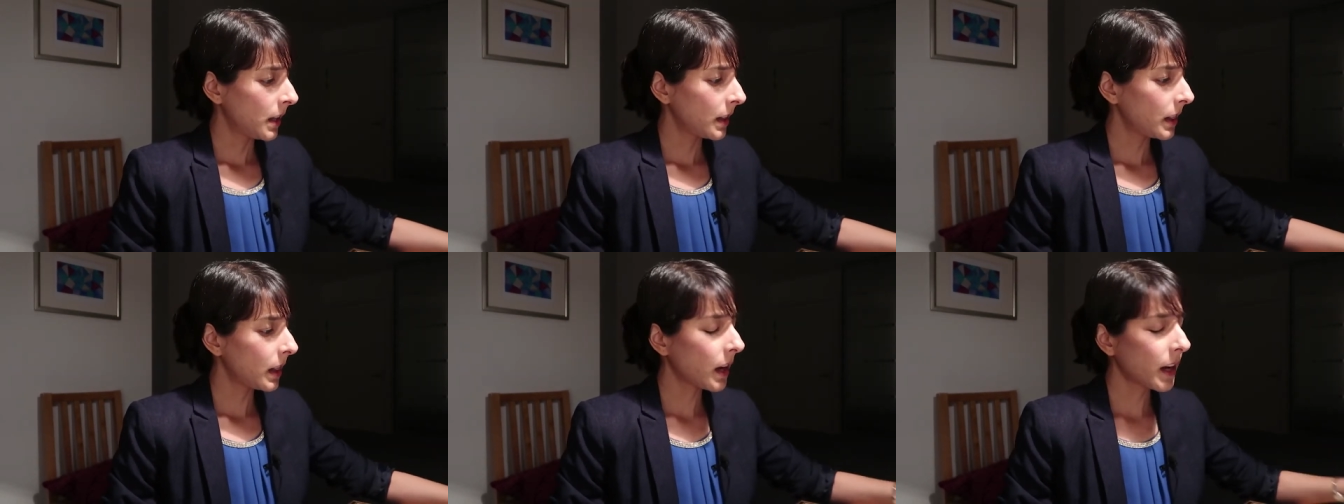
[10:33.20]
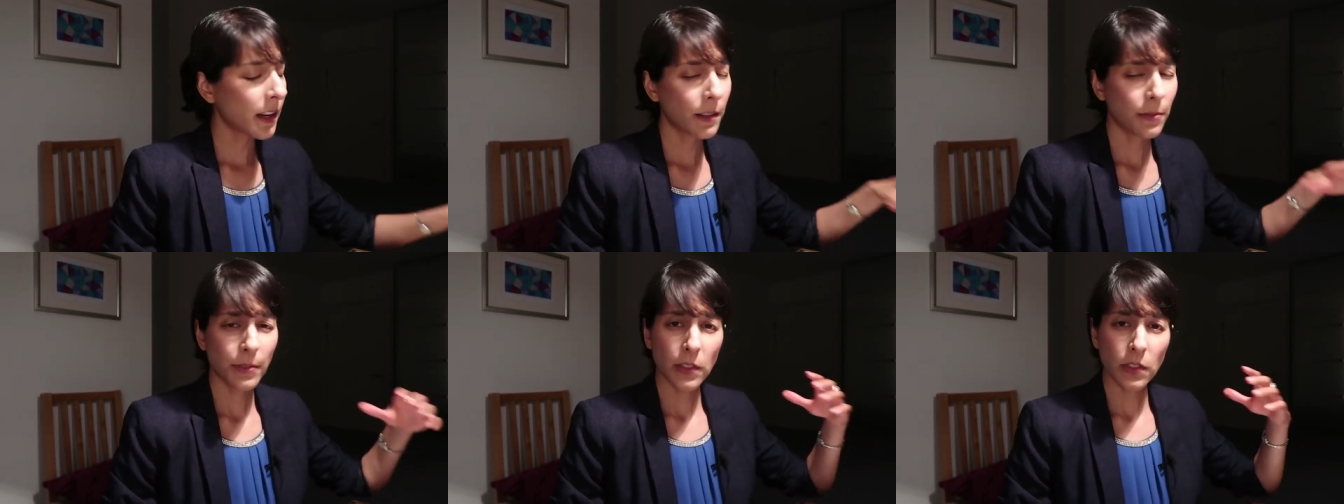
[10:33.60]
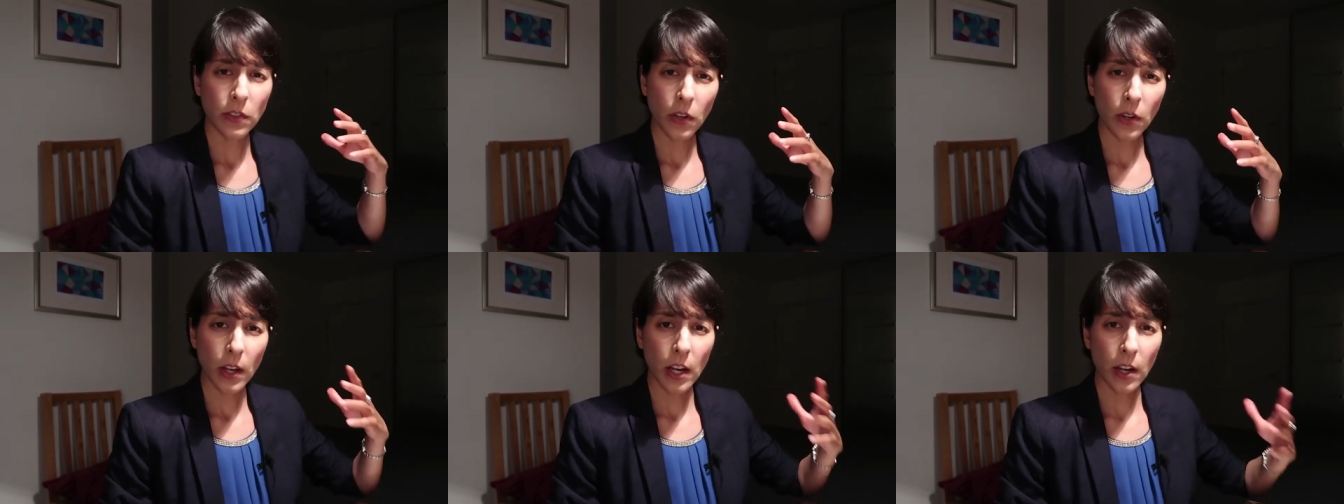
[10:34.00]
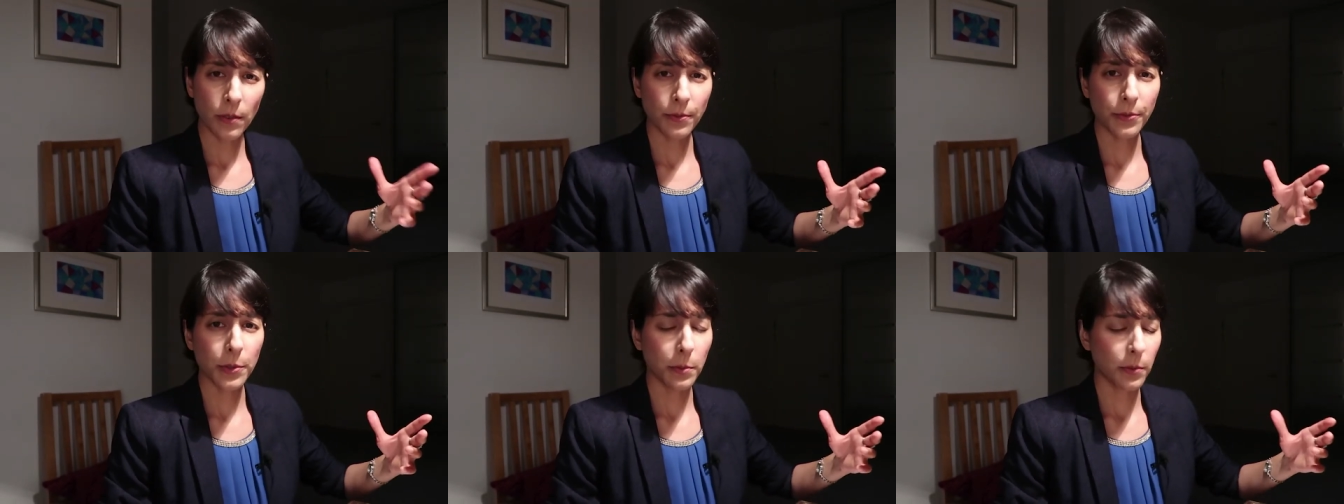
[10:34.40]
Life is so
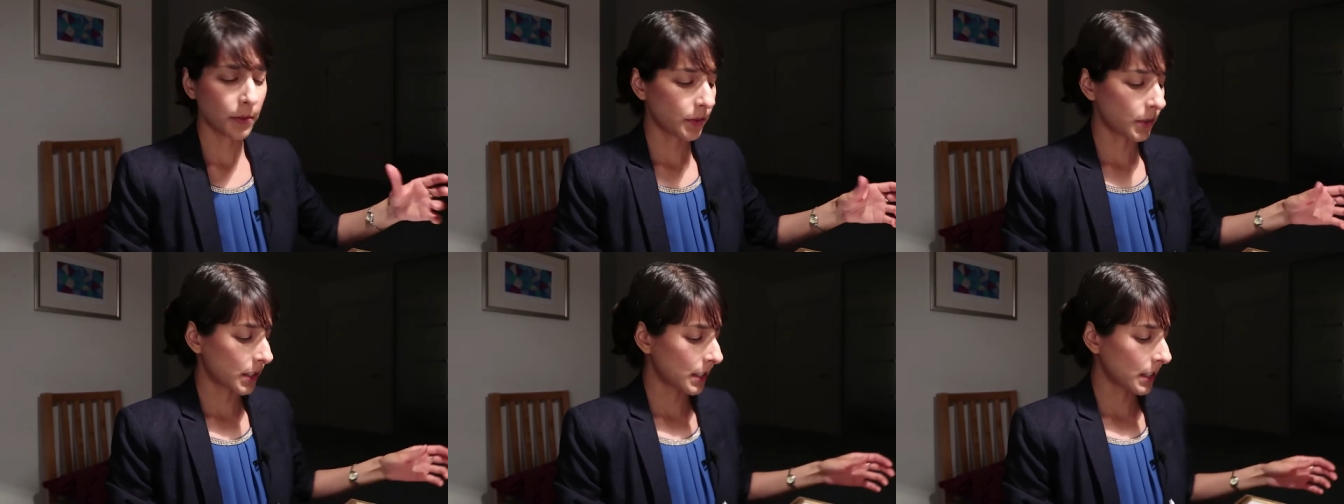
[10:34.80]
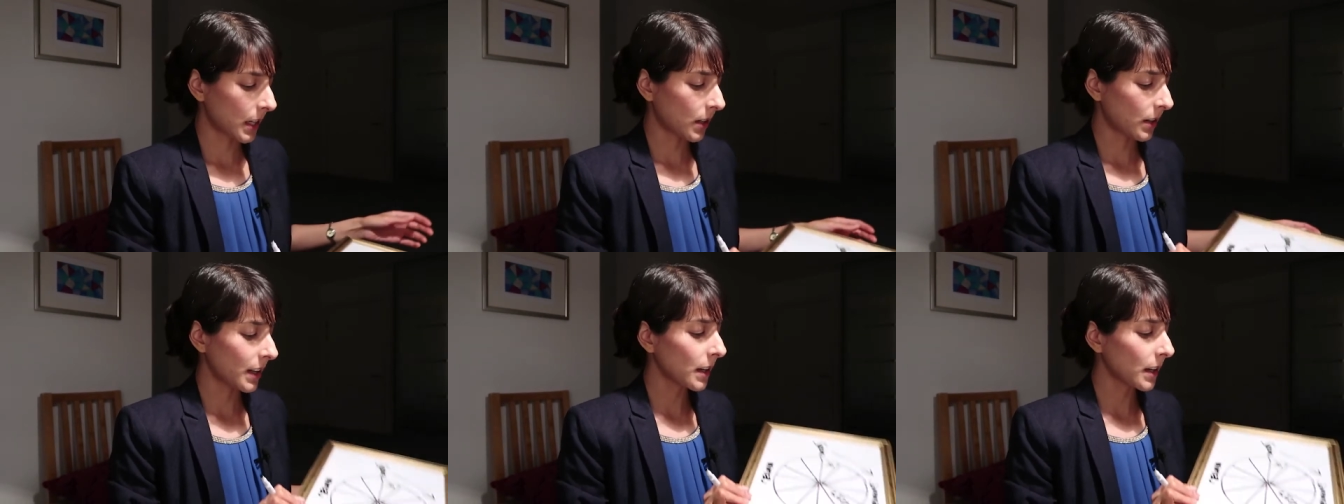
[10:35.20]
comfortable for us now